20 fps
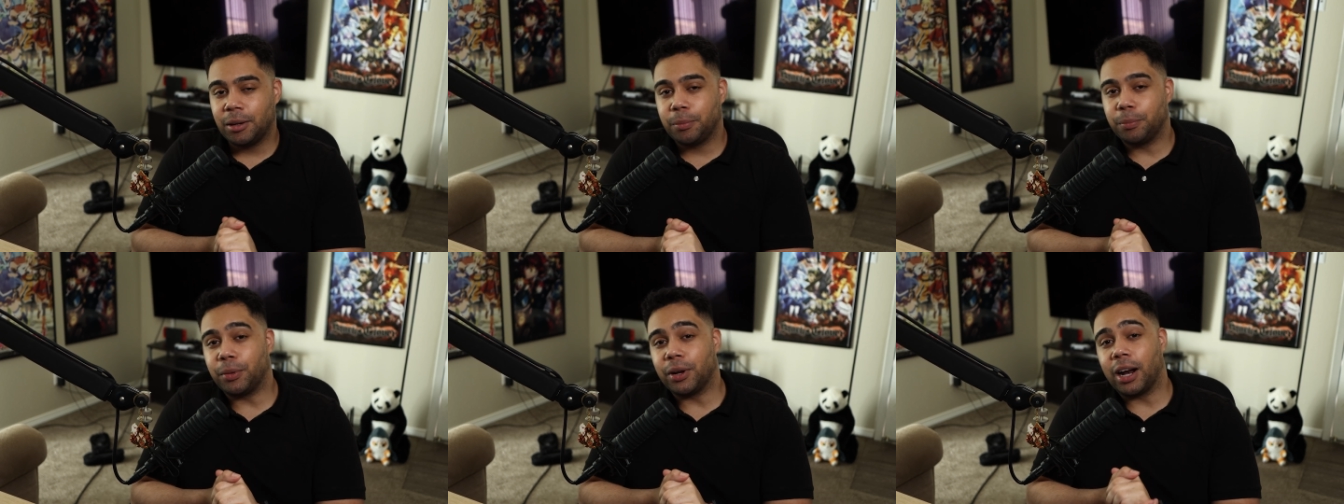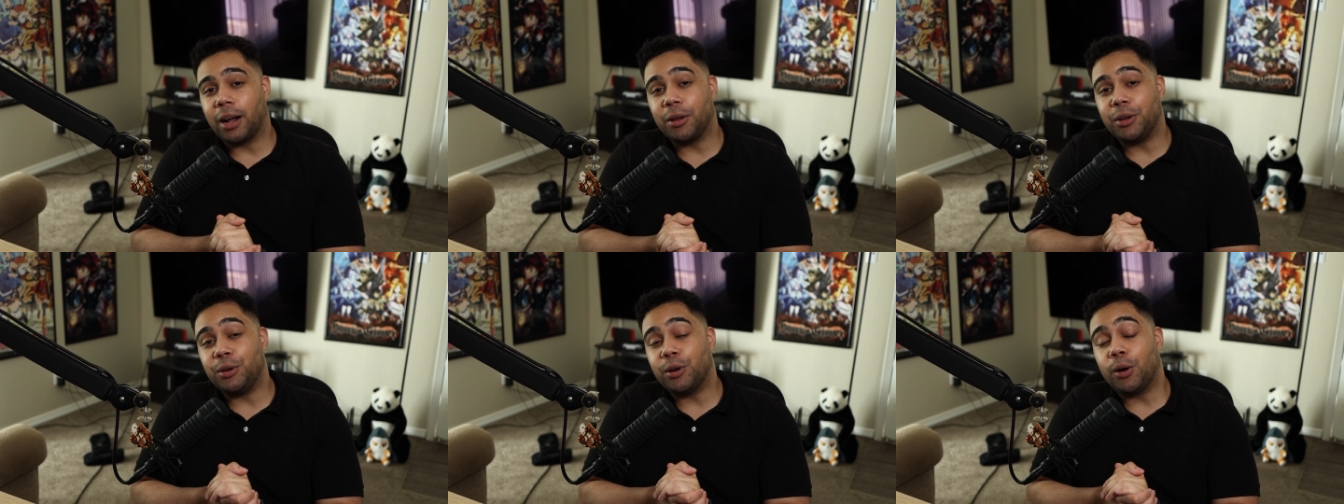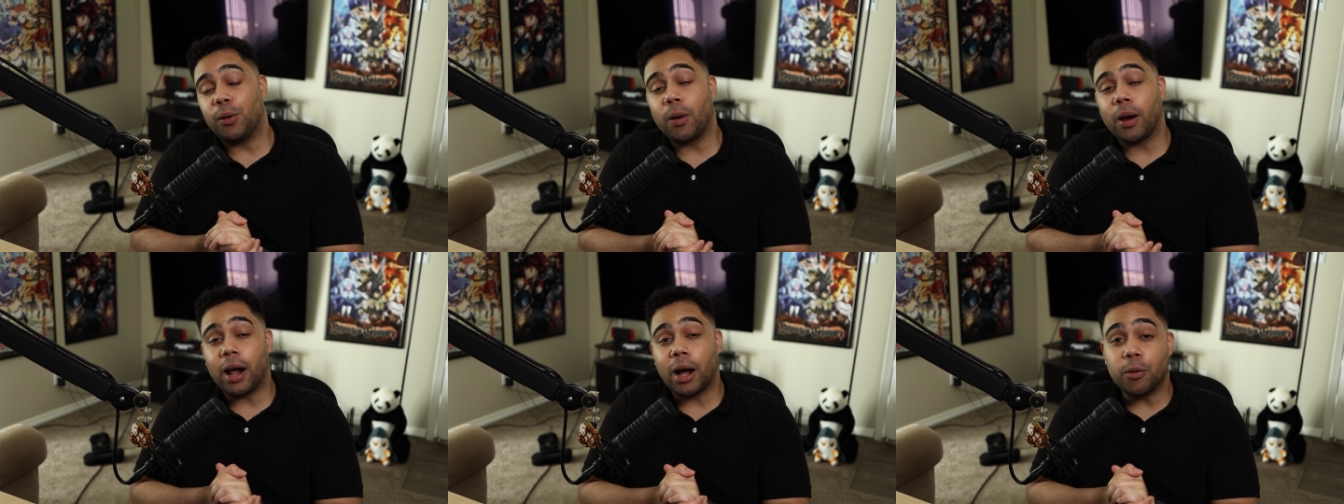But I, you know
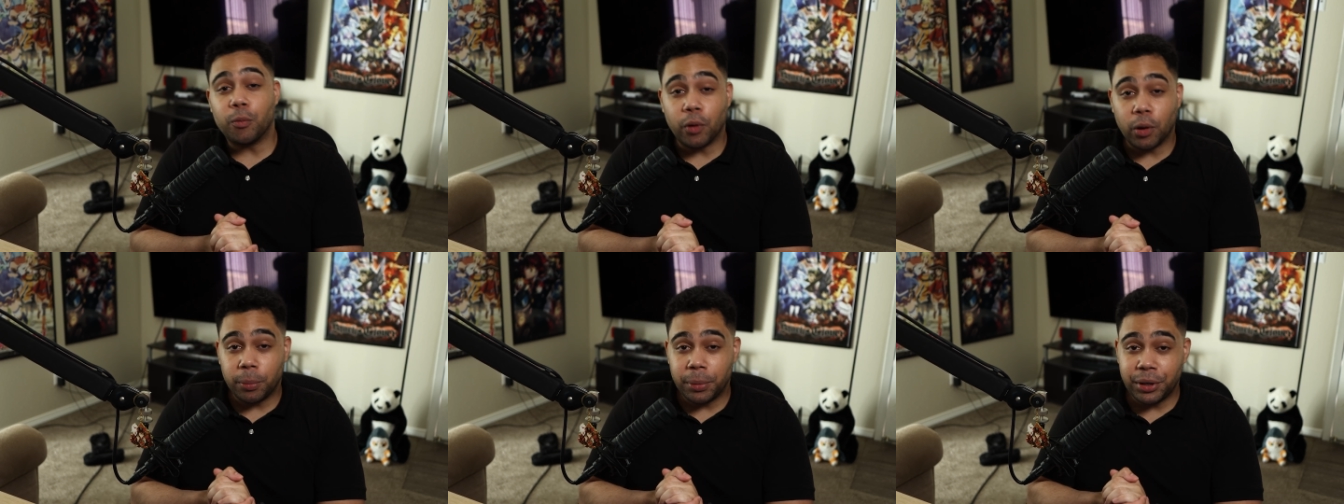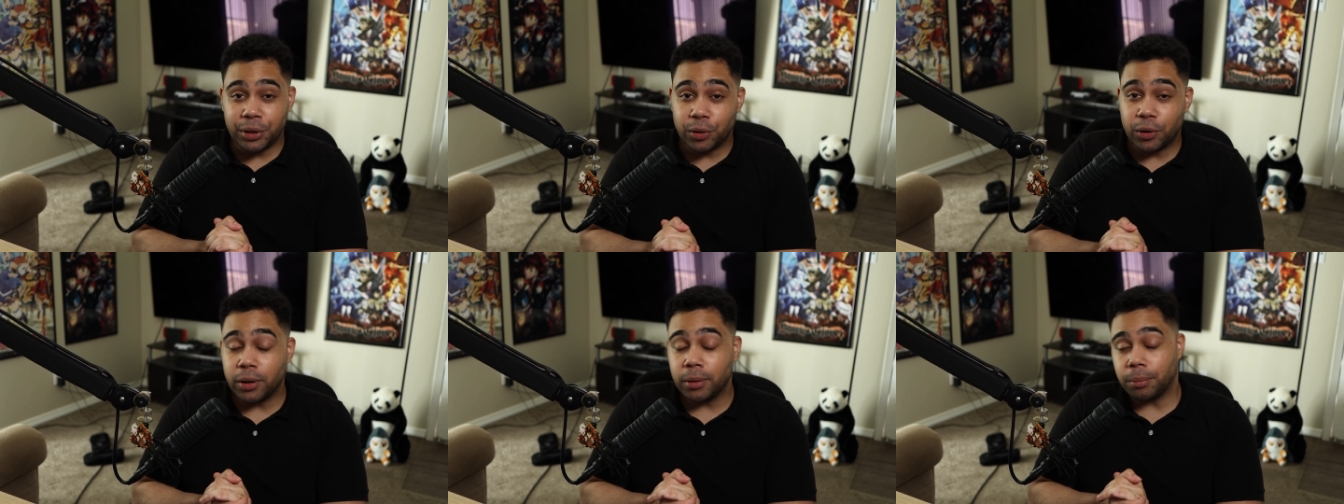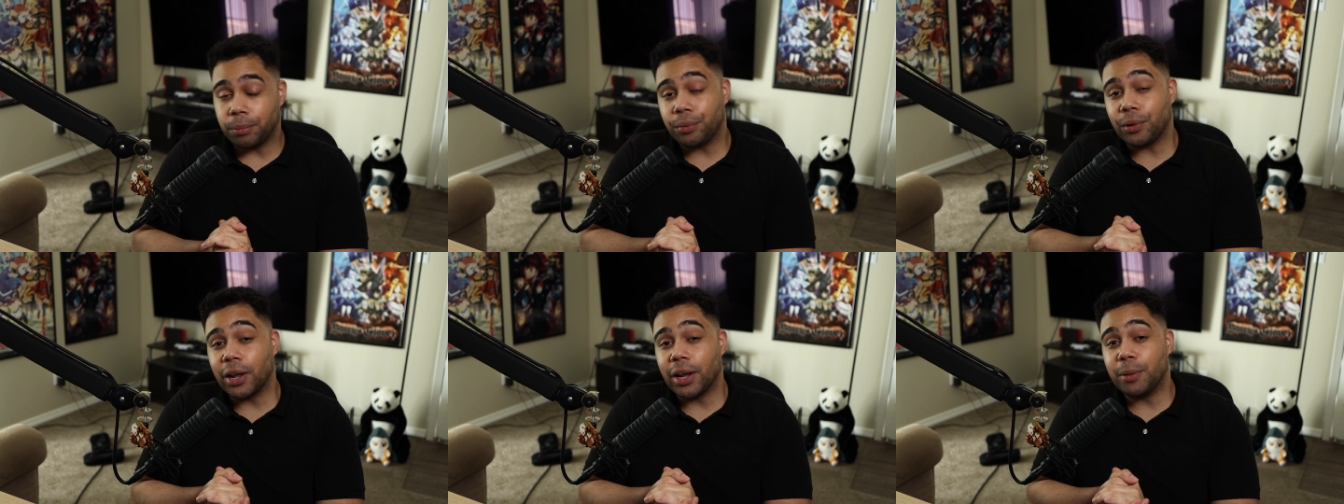what I will be doing?
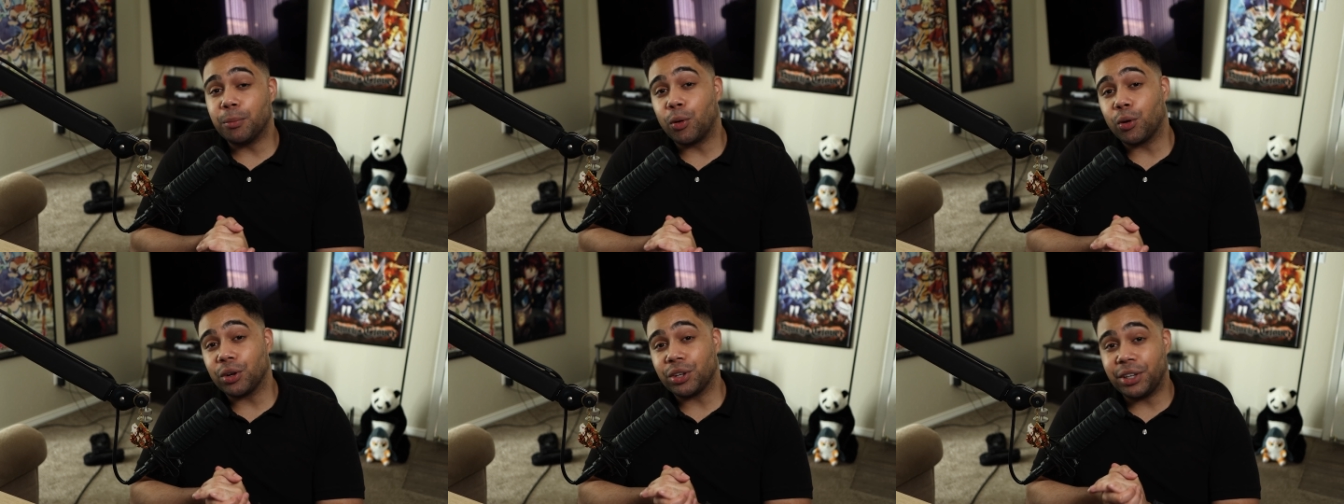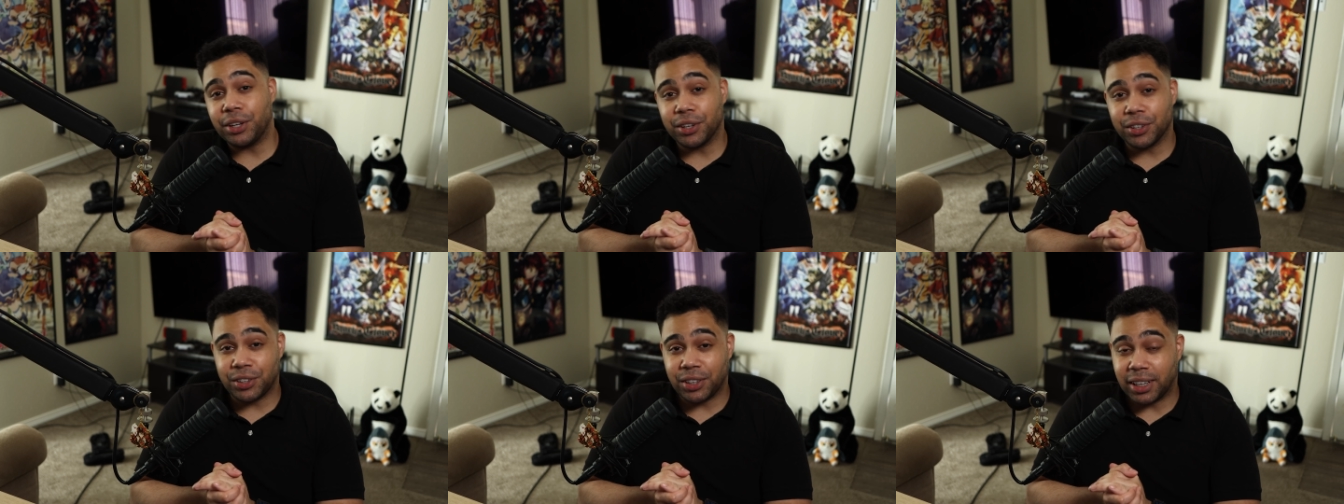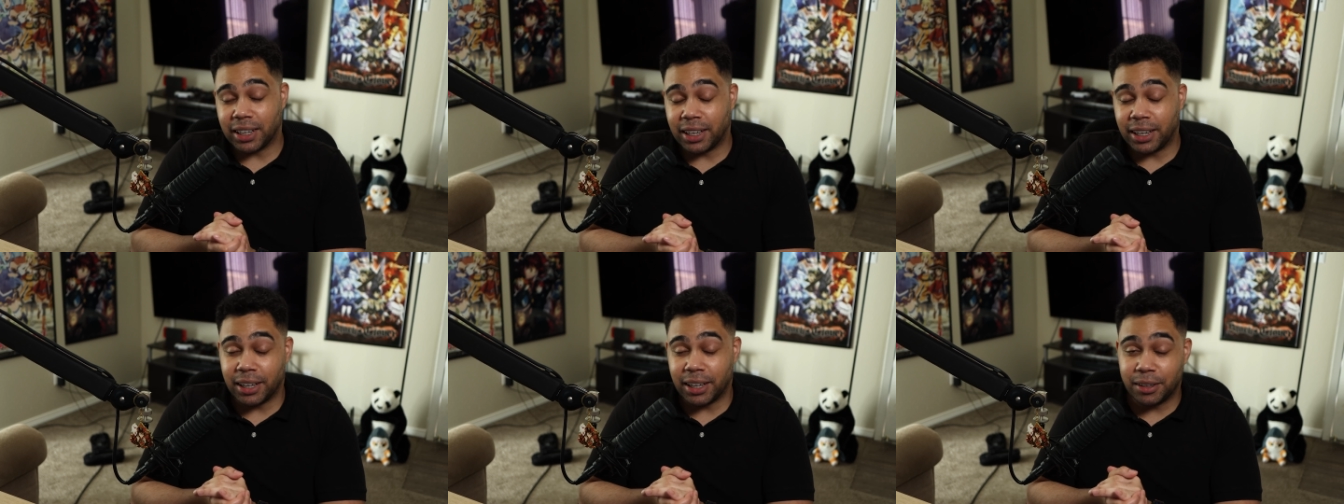Play more Tears of
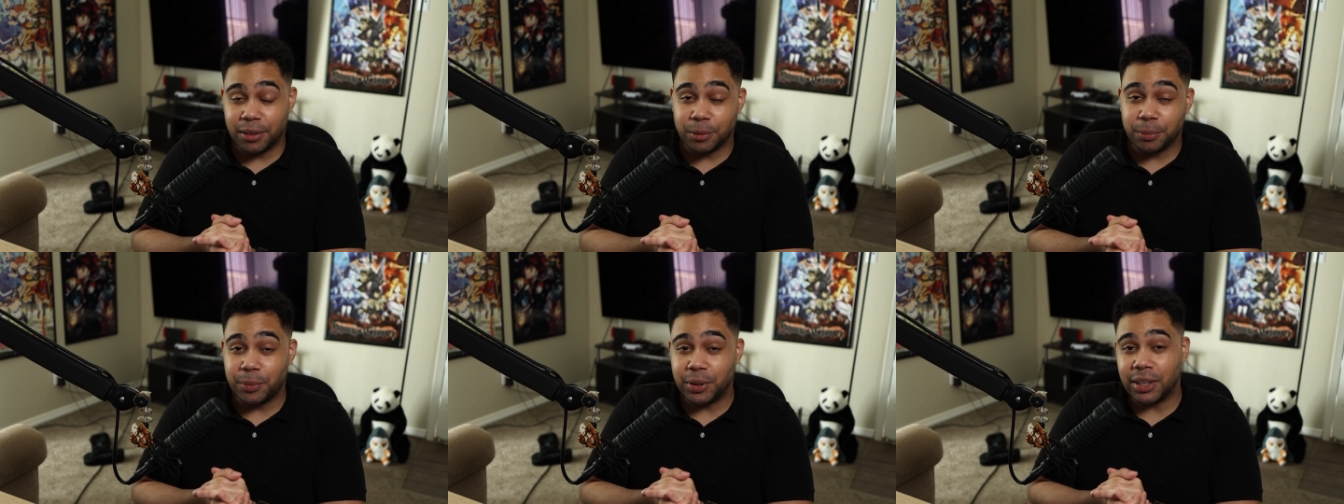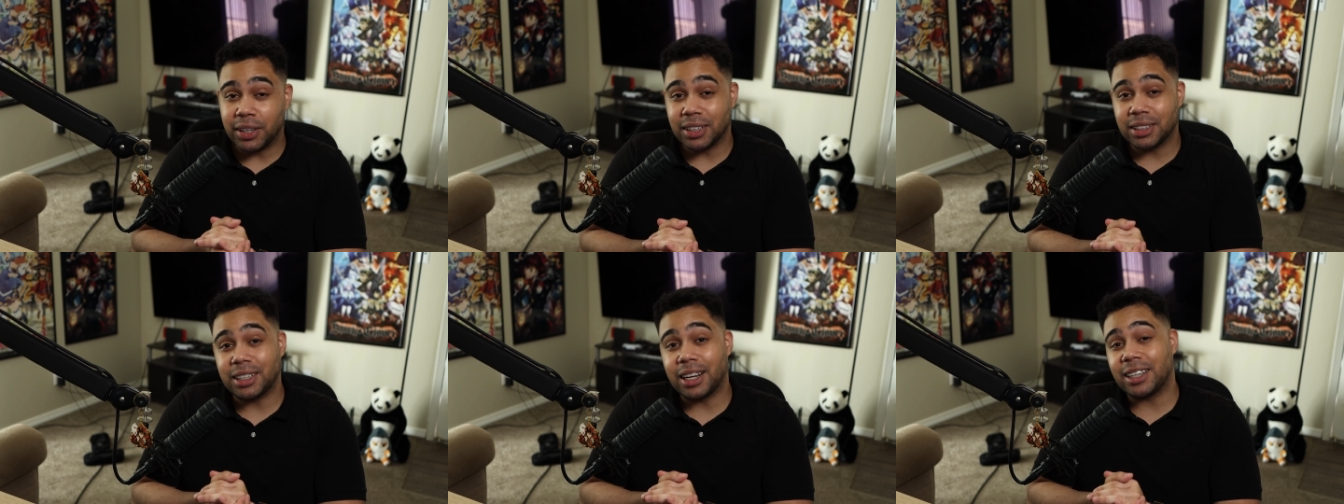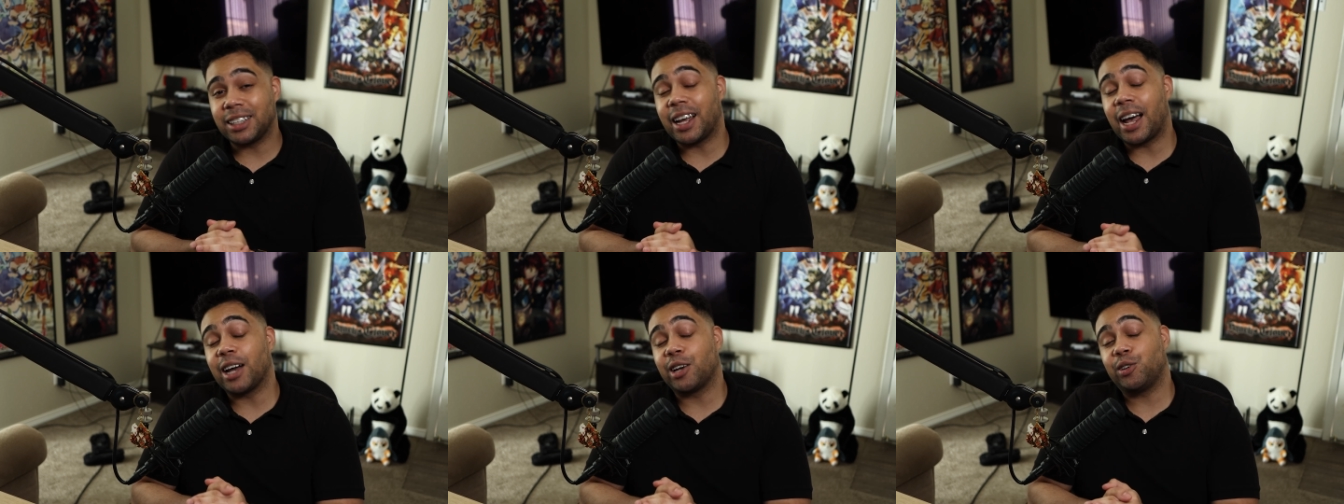the Kingdom because that's
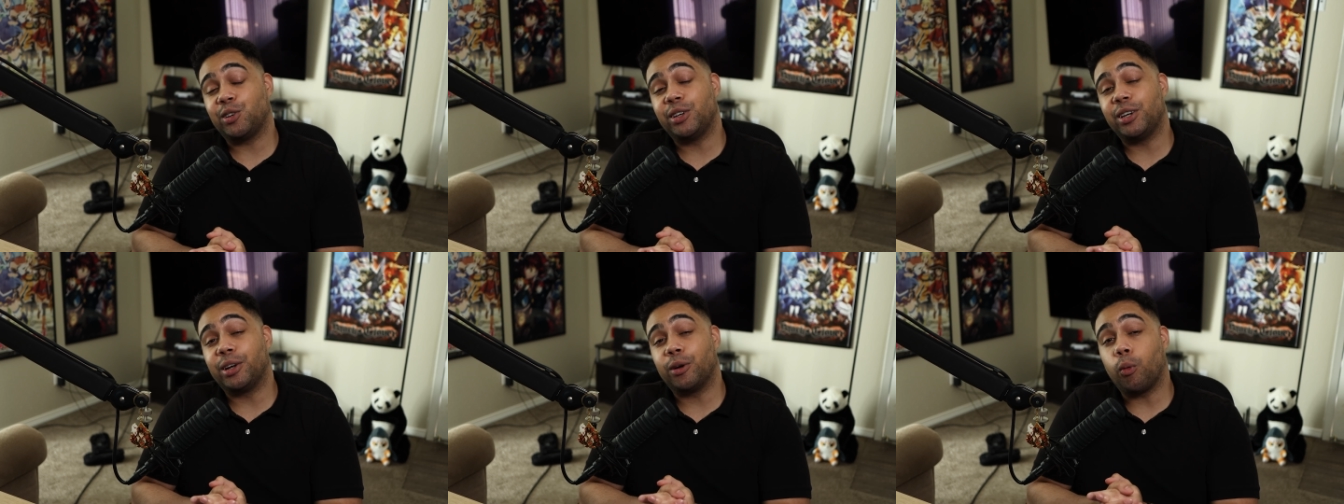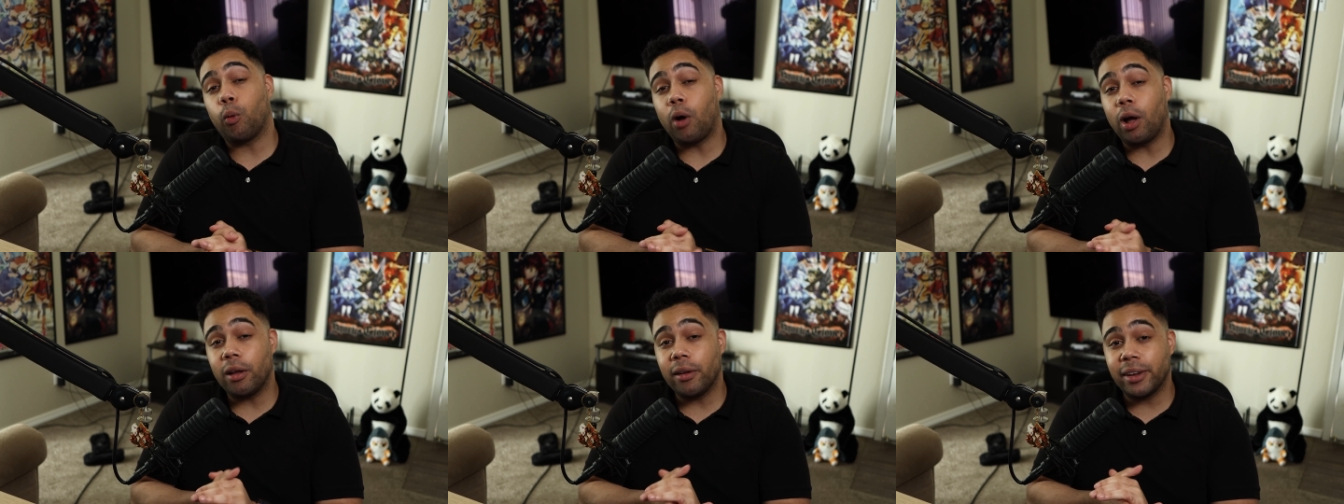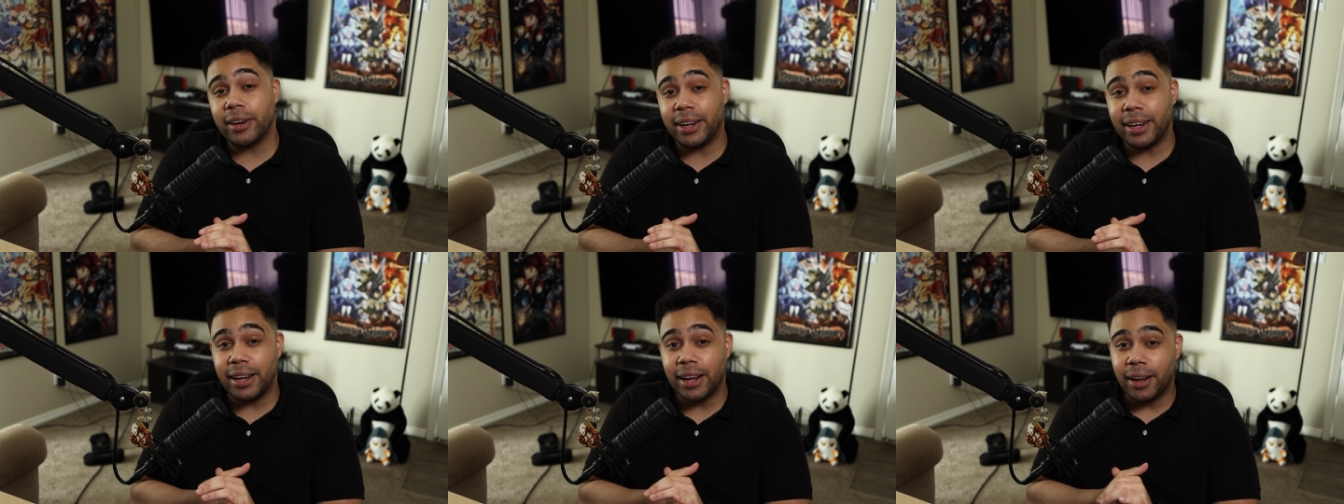actually a
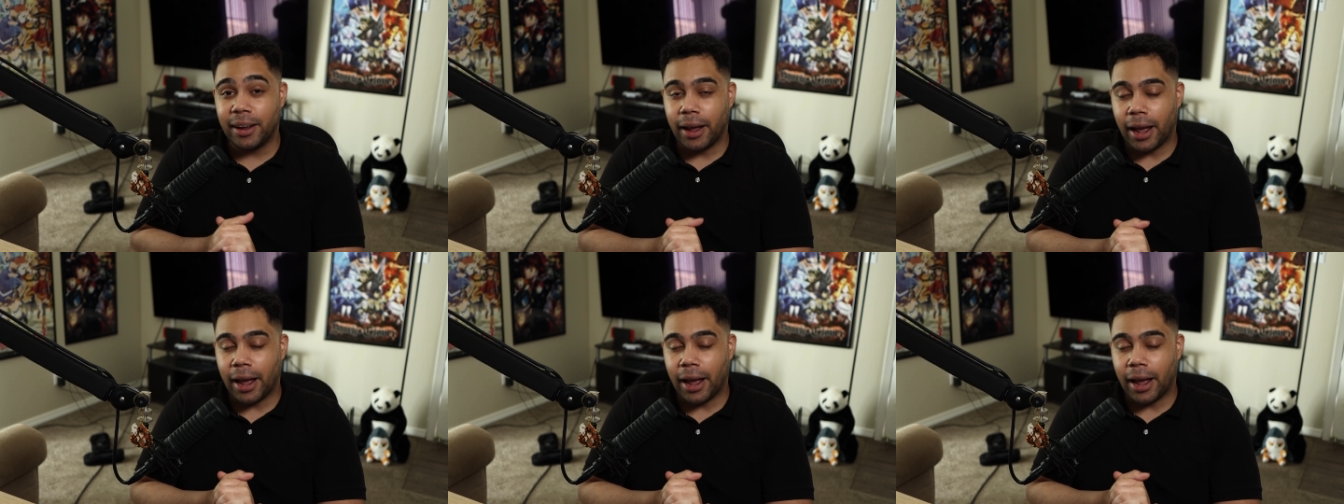quality